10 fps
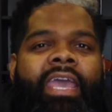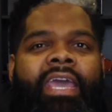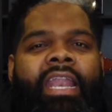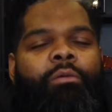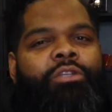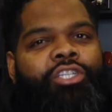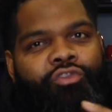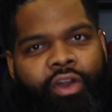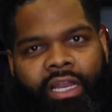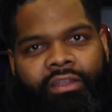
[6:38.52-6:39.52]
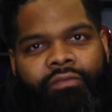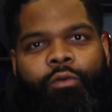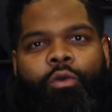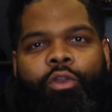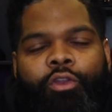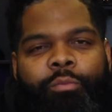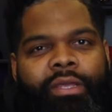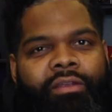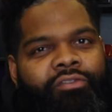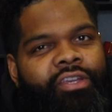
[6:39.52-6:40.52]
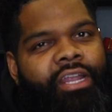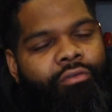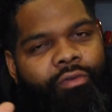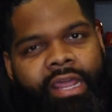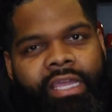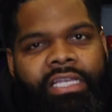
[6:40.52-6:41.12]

And I was struggling for a little bit of trying to write